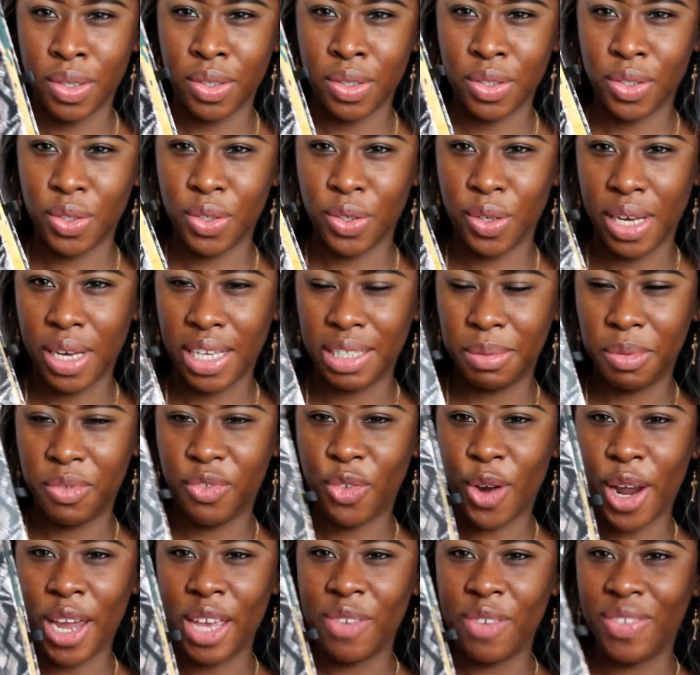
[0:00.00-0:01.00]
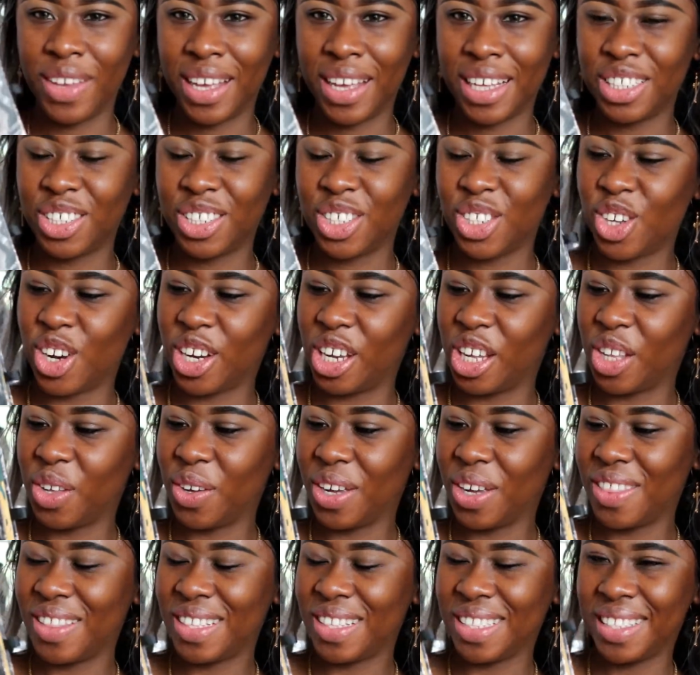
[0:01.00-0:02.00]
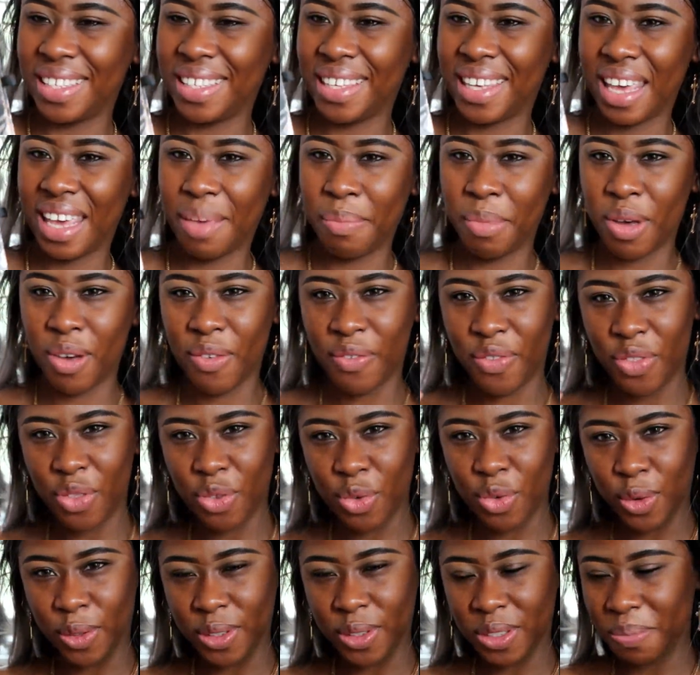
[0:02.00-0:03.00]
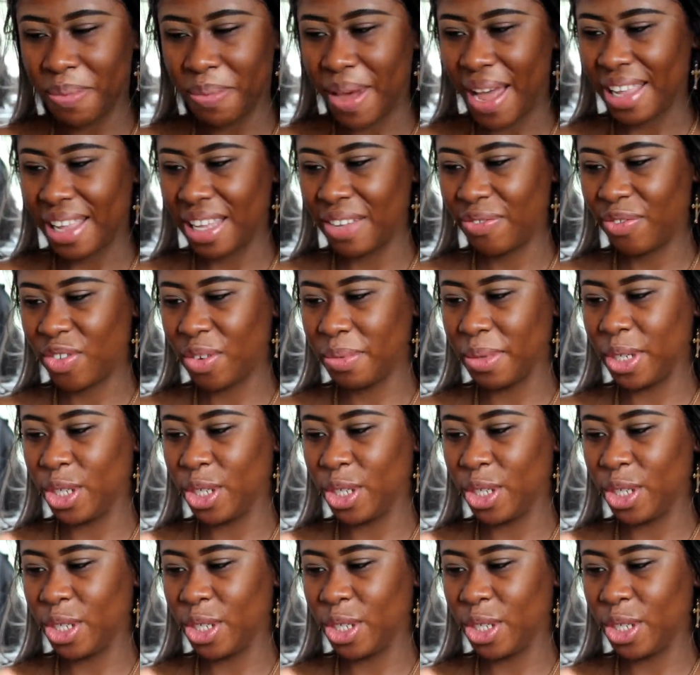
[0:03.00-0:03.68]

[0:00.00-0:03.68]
So guys, before I even get started, look at this Game of Thrones palette from